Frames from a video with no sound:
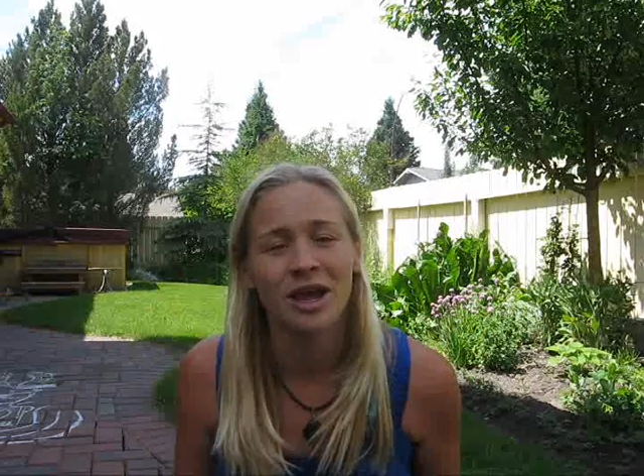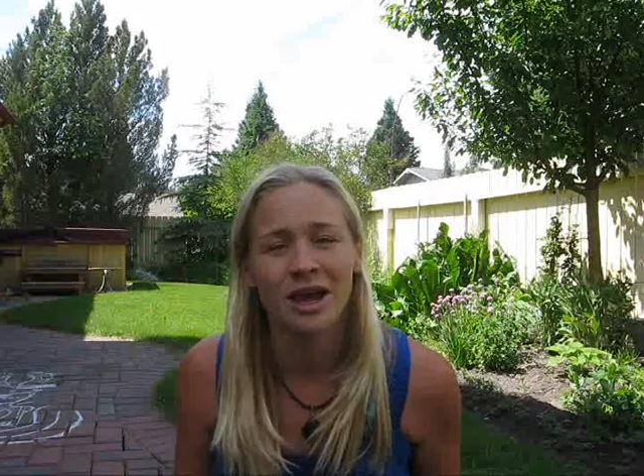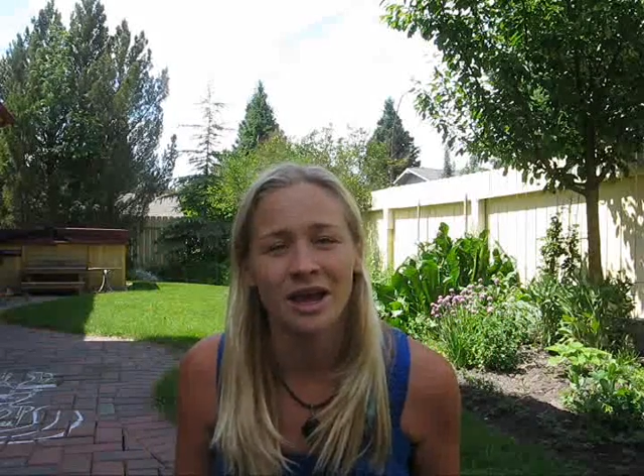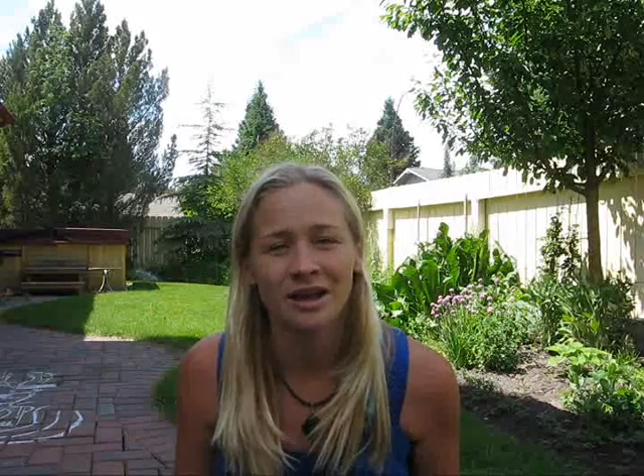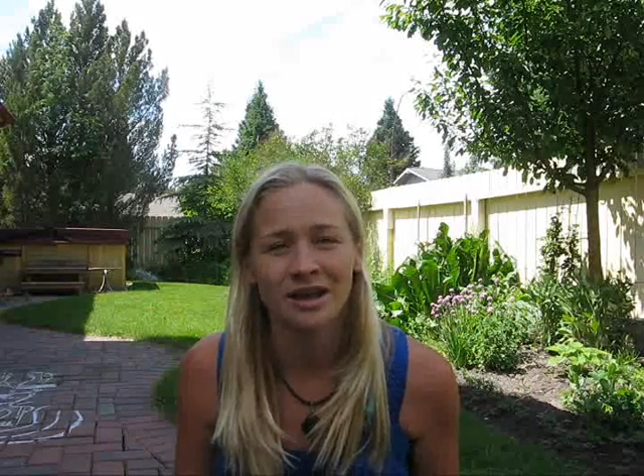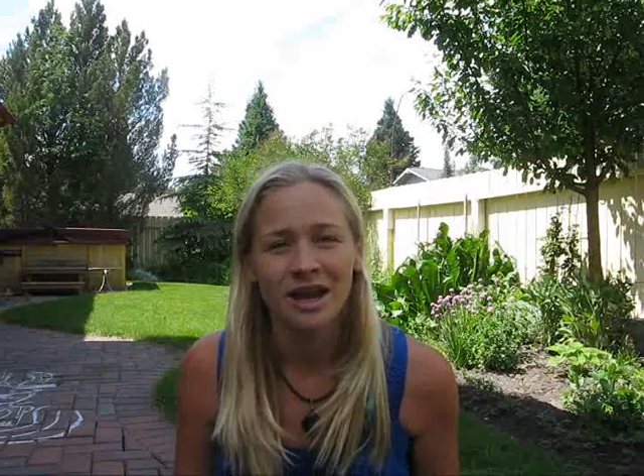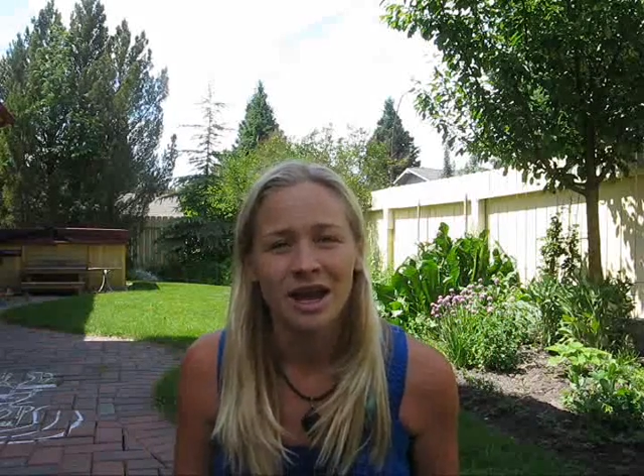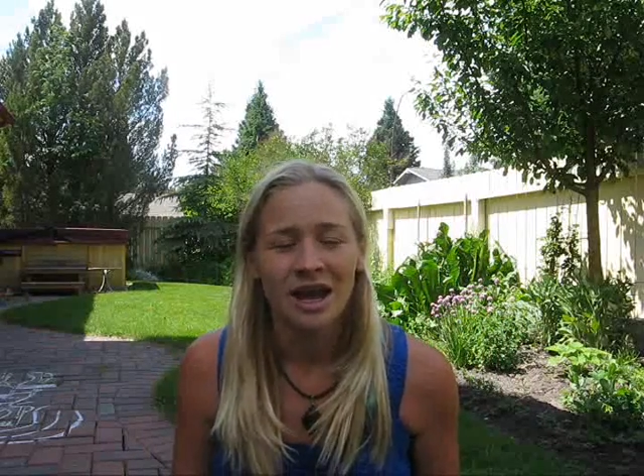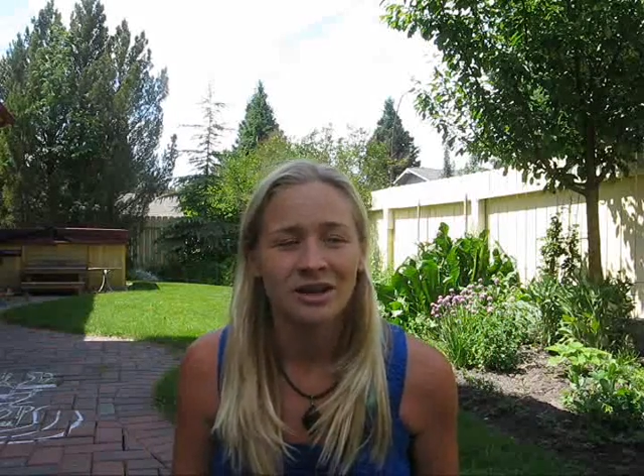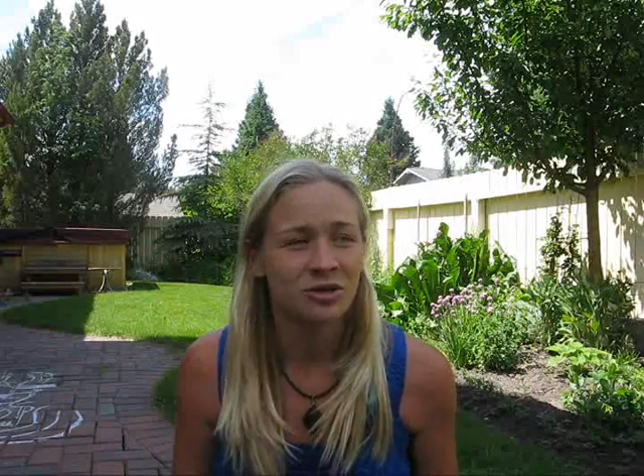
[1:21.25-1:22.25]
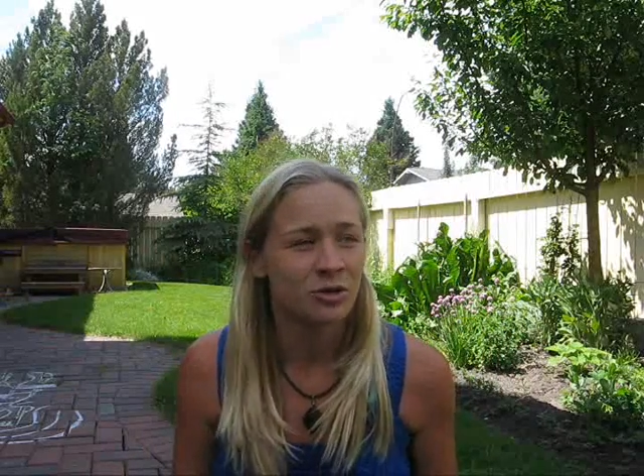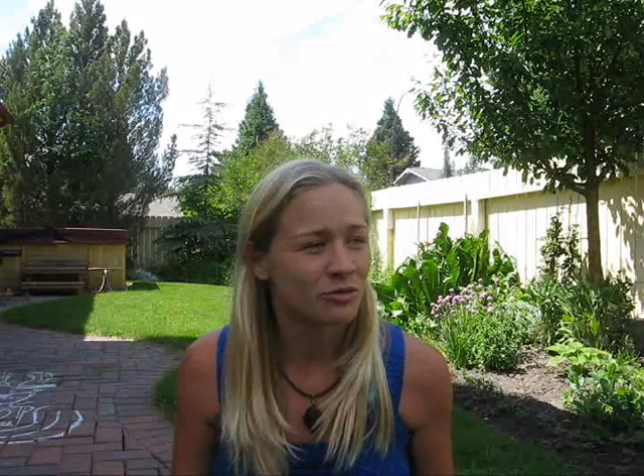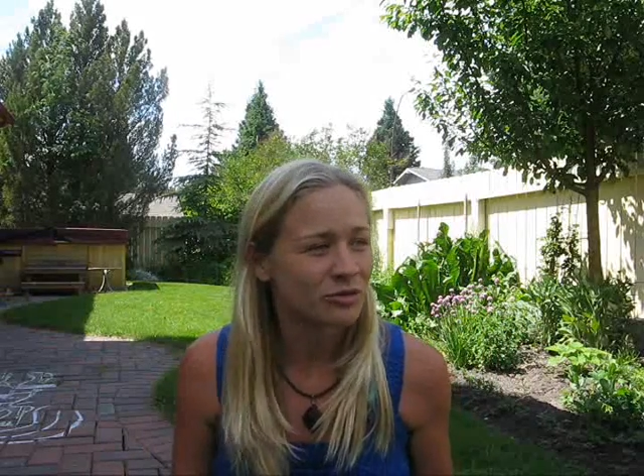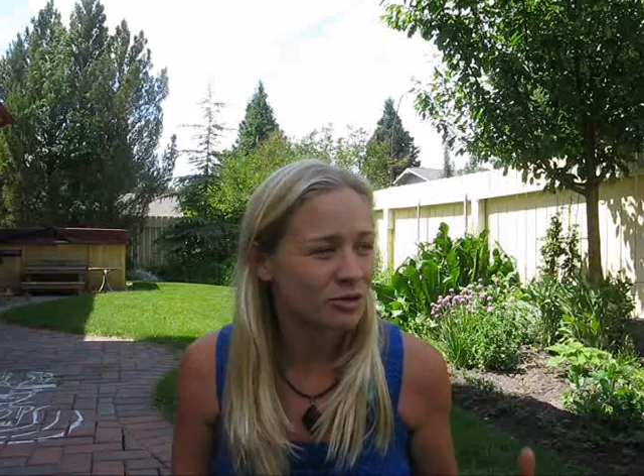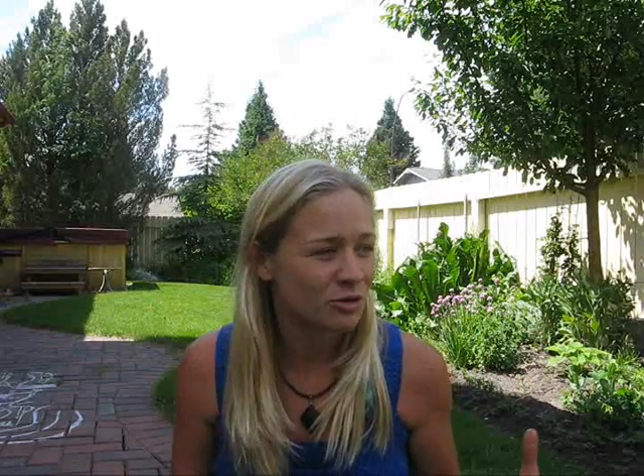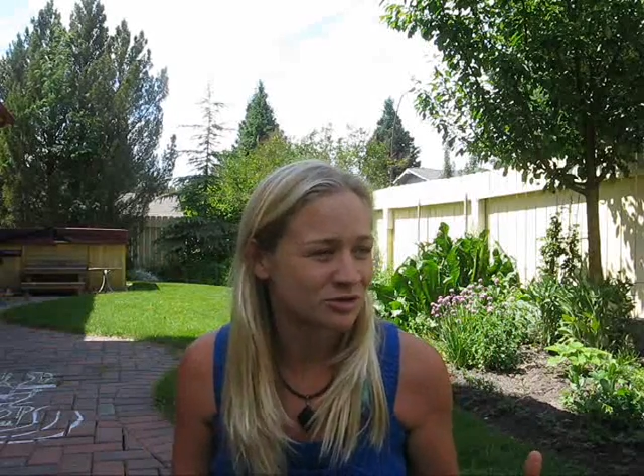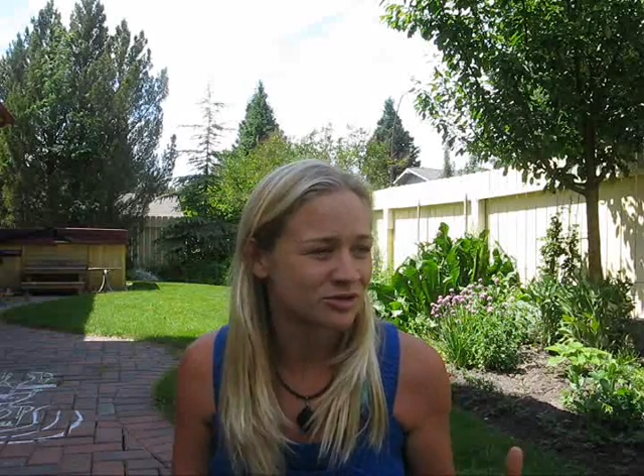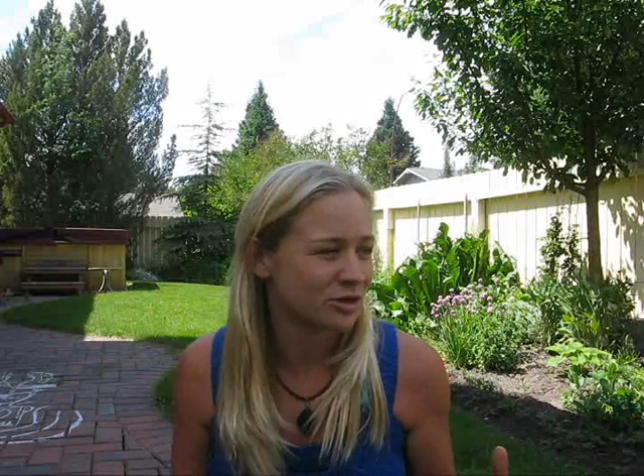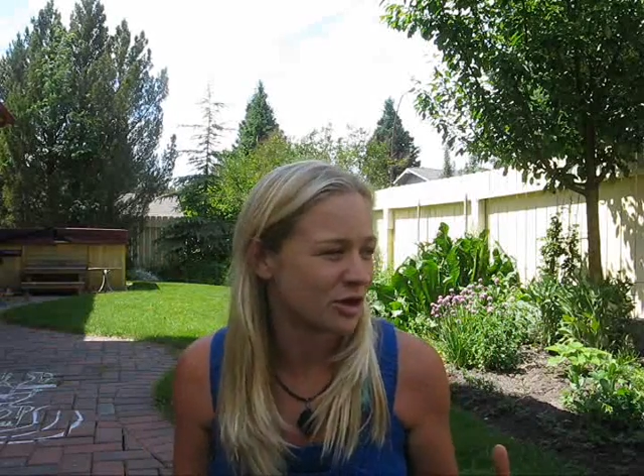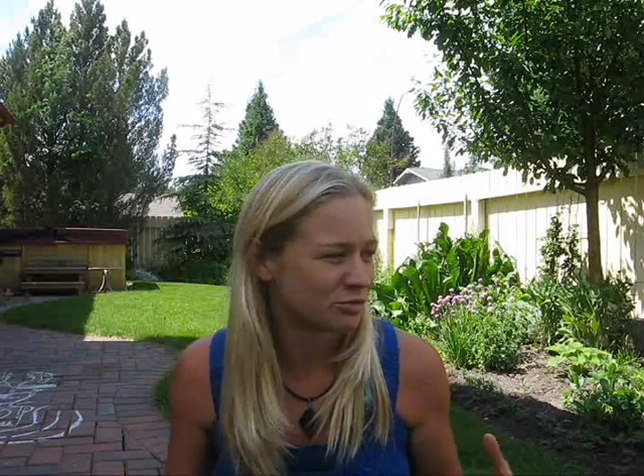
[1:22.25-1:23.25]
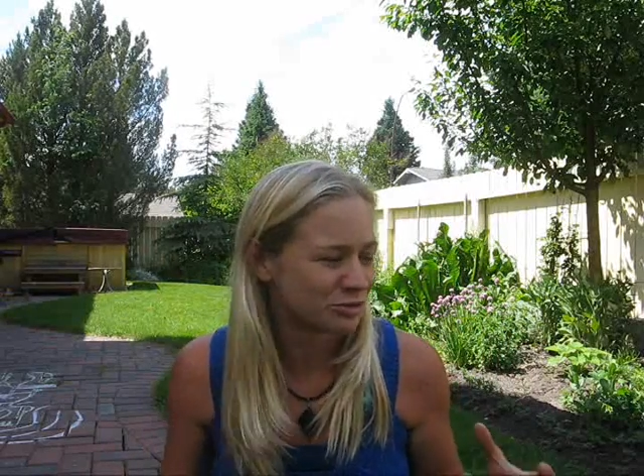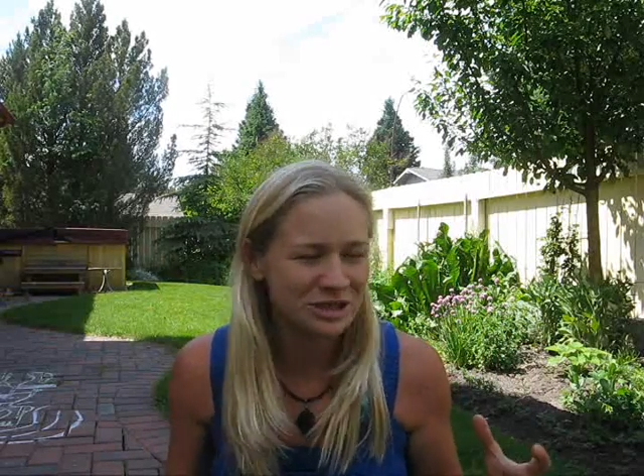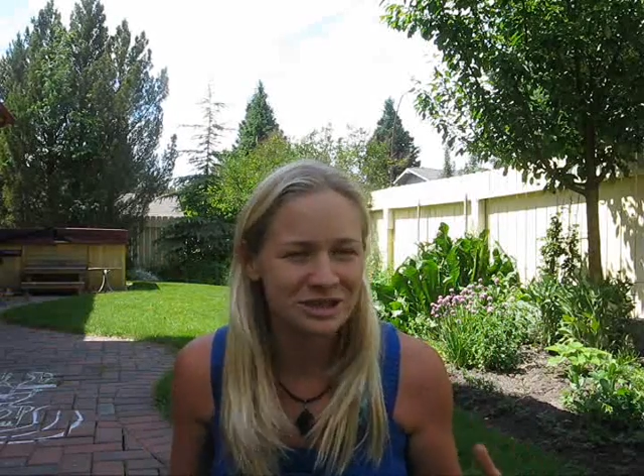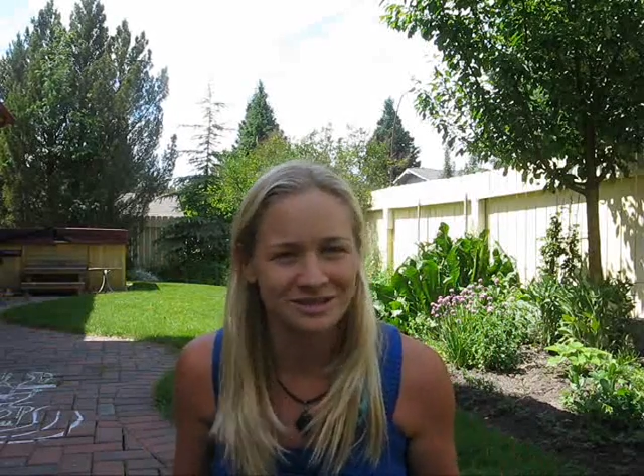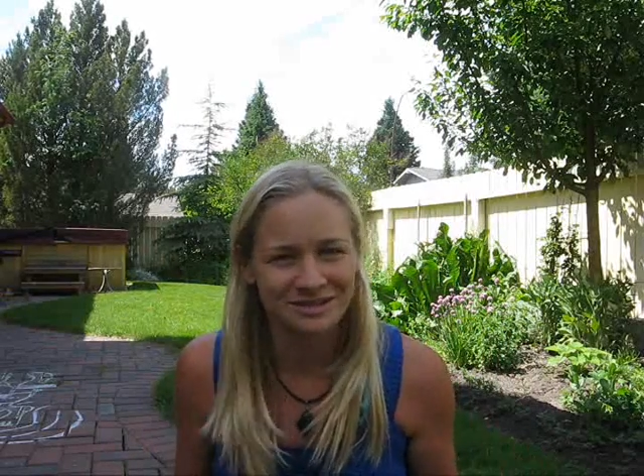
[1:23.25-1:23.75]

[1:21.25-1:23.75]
And so over the course of a really